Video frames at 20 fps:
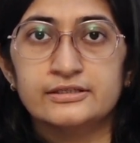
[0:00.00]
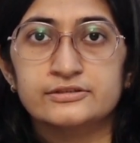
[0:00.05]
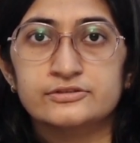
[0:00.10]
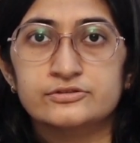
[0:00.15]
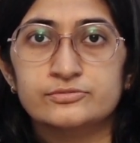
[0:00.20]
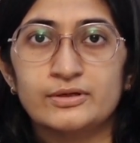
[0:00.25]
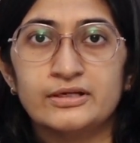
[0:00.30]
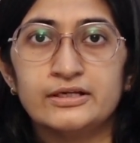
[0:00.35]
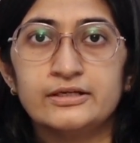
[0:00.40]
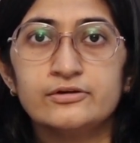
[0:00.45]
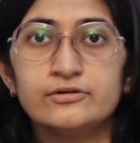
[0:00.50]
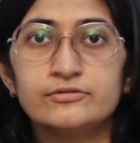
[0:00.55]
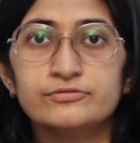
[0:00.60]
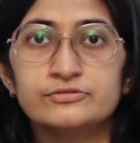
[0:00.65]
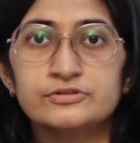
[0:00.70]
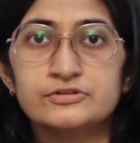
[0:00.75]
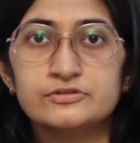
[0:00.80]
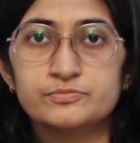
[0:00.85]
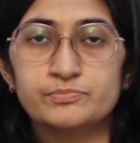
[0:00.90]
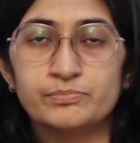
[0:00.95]
Swelling
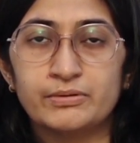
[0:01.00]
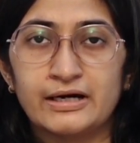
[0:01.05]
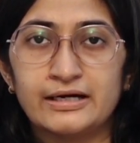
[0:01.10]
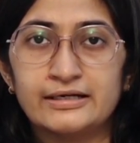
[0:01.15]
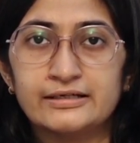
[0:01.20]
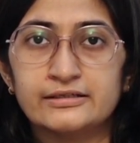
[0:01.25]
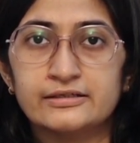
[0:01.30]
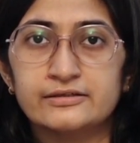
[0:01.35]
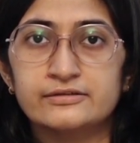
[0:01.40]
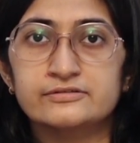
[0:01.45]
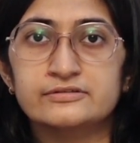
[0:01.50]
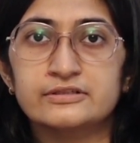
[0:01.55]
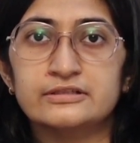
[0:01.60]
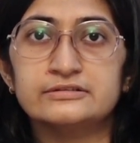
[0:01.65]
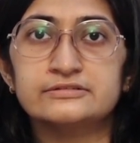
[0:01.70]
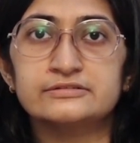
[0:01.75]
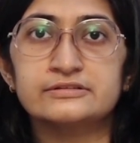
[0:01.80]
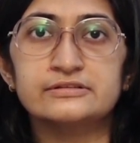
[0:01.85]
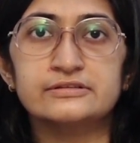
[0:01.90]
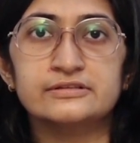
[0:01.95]
of this part
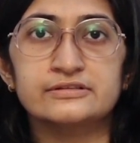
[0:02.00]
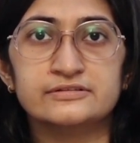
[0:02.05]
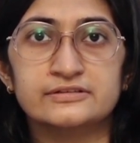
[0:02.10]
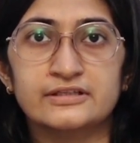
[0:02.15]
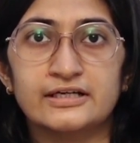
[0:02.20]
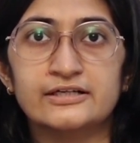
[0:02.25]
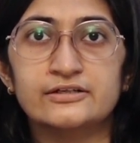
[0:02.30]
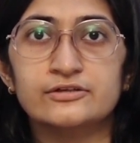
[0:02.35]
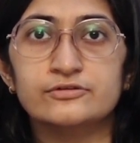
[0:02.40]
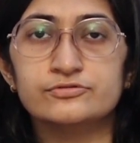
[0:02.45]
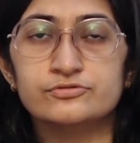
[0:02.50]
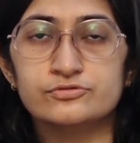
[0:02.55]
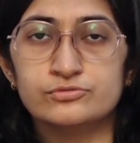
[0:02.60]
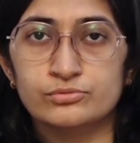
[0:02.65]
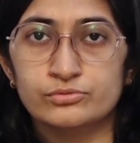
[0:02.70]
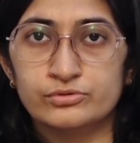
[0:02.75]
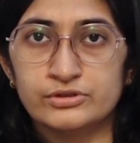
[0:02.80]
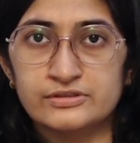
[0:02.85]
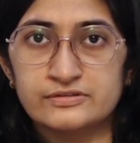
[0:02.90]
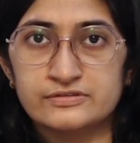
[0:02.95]
results in this kind of
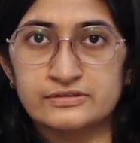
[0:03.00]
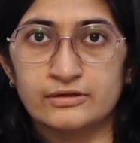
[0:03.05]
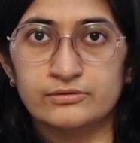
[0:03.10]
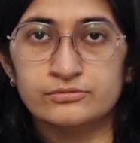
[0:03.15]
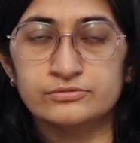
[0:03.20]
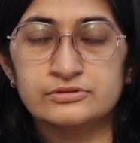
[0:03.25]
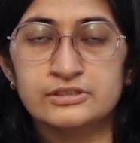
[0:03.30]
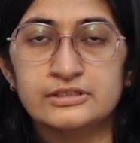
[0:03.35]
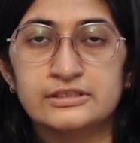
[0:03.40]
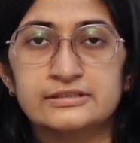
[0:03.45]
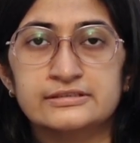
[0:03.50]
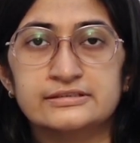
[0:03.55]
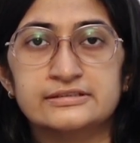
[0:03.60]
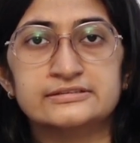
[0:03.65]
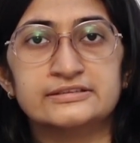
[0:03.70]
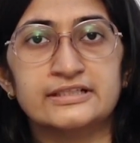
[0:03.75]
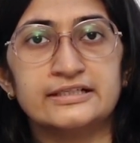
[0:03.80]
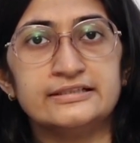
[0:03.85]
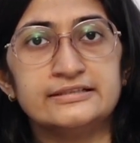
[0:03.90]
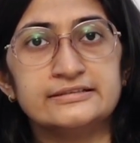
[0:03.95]
snoring sound. The
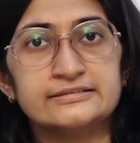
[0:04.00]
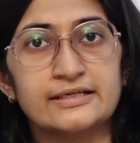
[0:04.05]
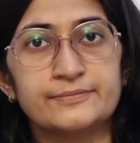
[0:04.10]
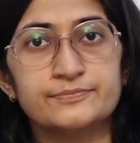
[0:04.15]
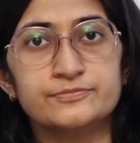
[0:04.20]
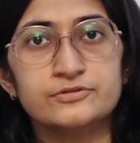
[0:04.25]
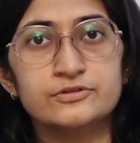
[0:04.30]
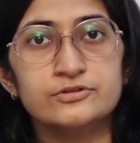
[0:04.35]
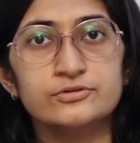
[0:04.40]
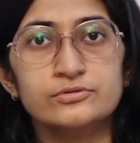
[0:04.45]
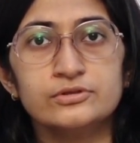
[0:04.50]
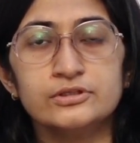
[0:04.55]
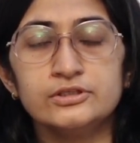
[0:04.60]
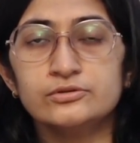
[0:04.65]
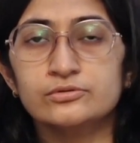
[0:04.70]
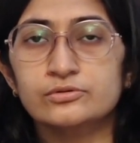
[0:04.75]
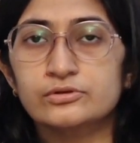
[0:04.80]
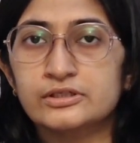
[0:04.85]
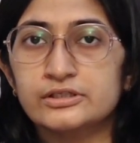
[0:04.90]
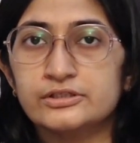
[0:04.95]
child is absolutely
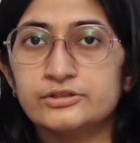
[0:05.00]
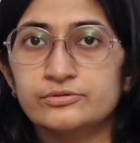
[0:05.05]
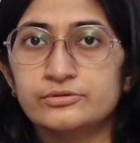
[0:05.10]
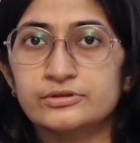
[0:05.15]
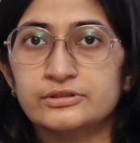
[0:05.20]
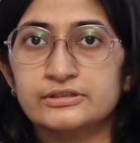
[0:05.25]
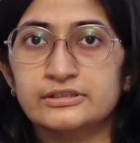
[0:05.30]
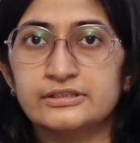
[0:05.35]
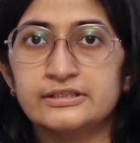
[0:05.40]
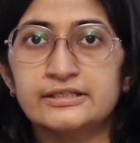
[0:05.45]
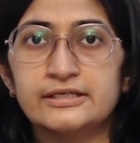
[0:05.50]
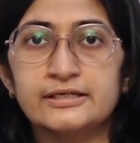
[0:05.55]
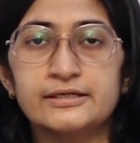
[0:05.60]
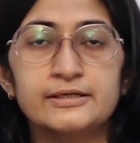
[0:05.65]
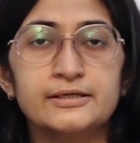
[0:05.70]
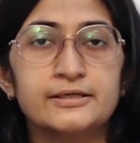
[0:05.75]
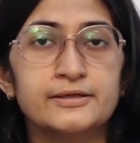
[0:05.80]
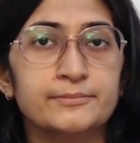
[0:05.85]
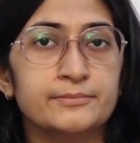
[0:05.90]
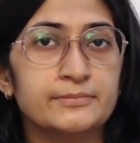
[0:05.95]
okay during the
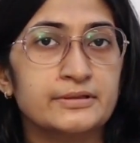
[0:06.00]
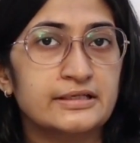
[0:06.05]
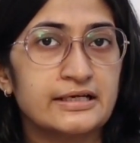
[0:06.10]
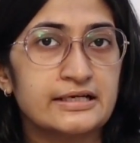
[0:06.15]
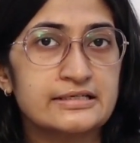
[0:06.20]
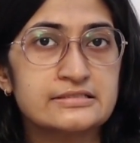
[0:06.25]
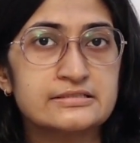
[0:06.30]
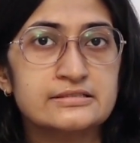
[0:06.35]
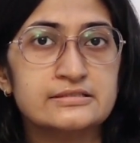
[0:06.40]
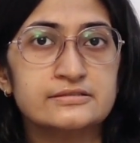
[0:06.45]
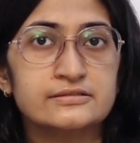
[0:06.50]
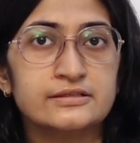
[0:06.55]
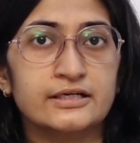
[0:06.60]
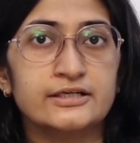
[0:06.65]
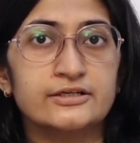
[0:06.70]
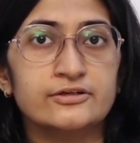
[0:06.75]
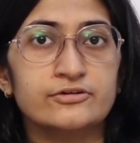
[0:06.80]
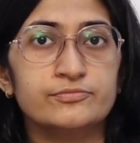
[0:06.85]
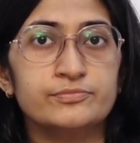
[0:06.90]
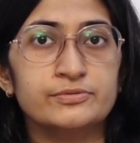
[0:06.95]
day but has this
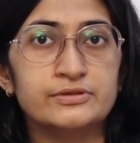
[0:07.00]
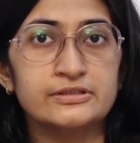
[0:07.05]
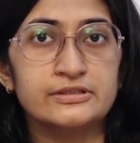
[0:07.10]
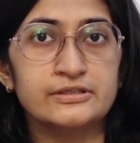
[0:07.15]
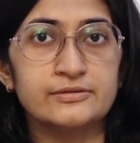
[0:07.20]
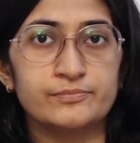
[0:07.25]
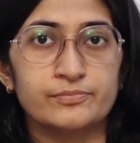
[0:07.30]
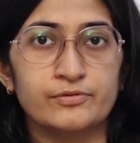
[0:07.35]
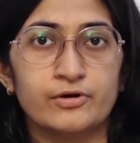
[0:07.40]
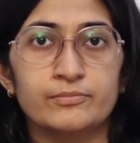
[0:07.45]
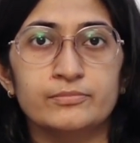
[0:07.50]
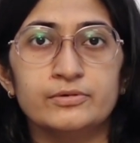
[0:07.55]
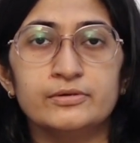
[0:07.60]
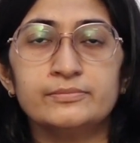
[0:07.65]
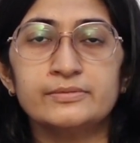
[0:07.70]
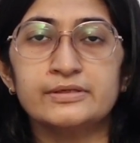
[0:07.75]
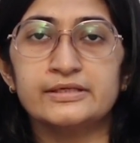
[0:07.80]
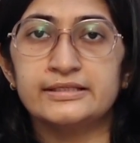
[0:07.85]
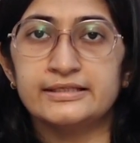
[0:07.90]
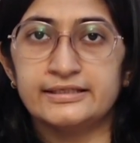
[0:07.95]
kind of breathing
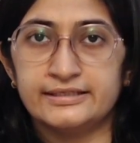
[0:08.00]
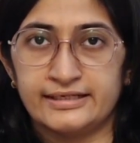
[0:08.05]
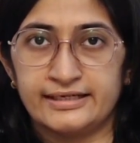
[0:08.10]
problem in the